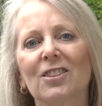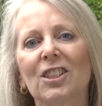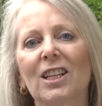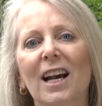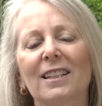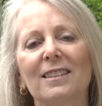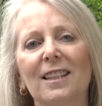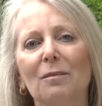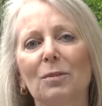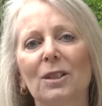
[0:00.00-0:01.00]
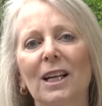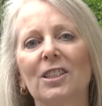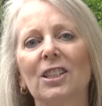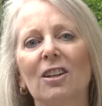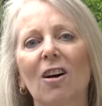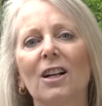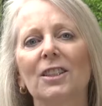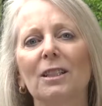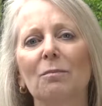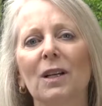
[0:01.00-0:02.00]
she got his number and she called
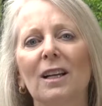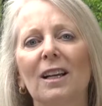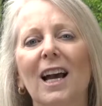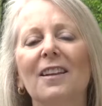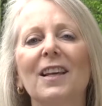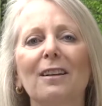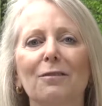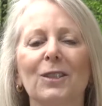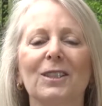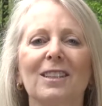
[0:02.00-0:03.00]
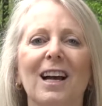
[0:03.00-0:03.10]
him, and that first